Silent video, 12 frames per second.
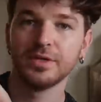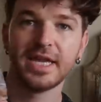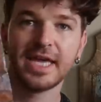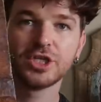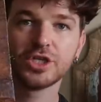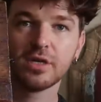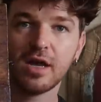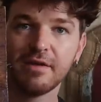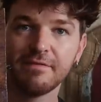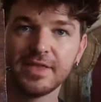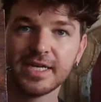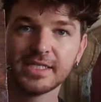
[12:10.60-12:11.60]
nature
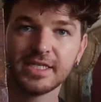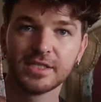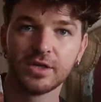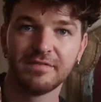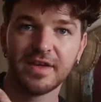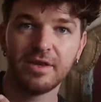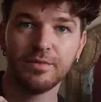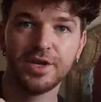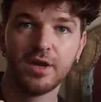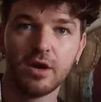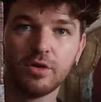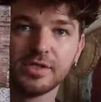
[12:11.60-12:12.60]
of this. So if
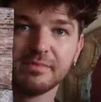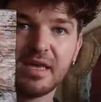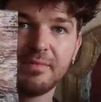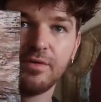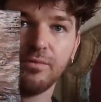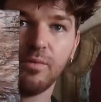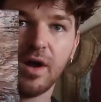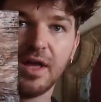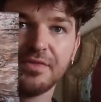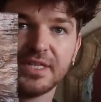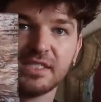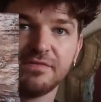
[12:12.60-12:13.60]
anyone knows maybe
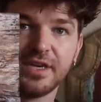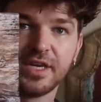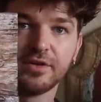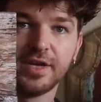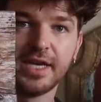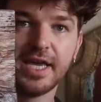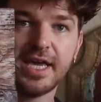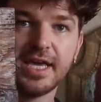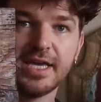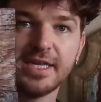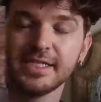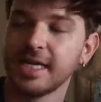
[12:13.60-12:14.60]
what this figurine
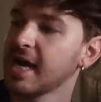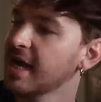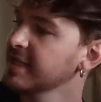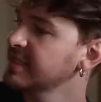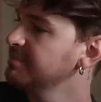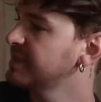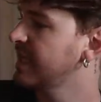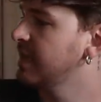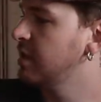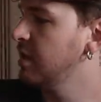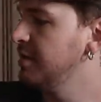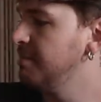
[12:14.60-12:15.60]
is, it kind of seems like
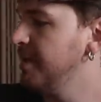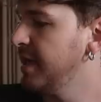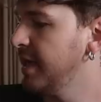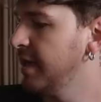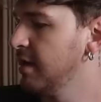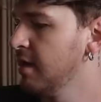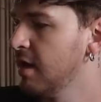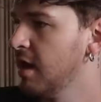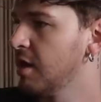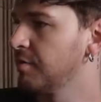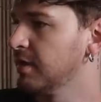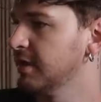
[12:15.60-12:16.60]
it could be
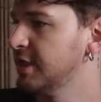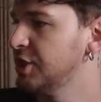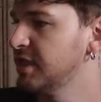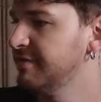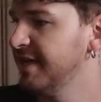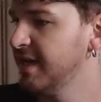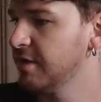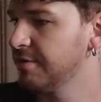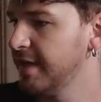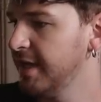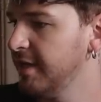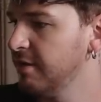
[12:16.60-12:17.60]
a religious
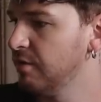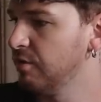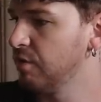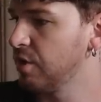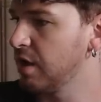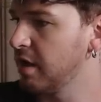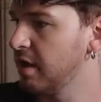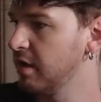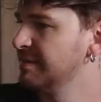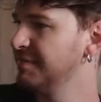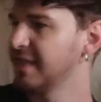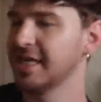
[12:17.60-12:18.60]
figurine or
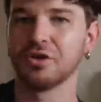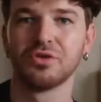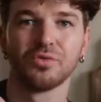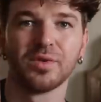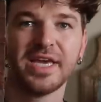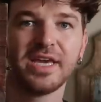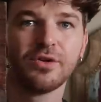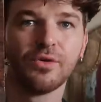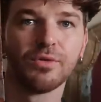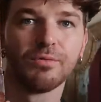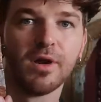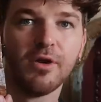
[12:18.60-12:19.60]
something like Greek
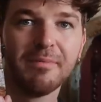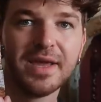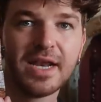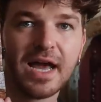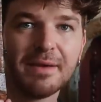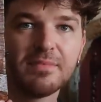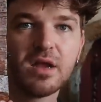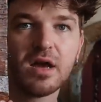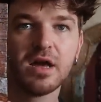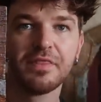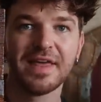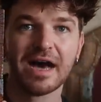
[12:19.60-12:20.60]
or Roman. I'm
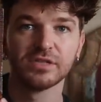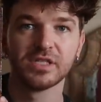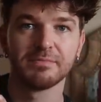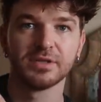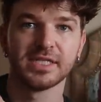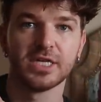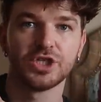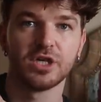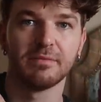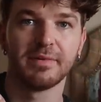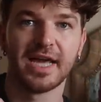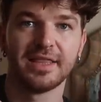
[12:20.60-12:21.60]
not a thousand percent
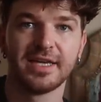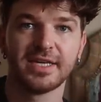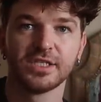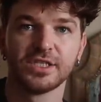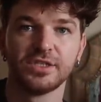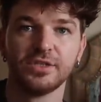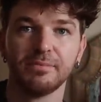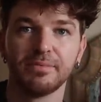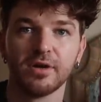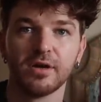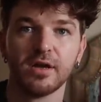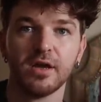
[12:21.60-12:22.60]
sure, but I think it's
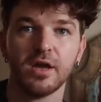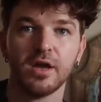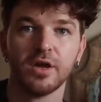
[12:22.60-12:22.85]
super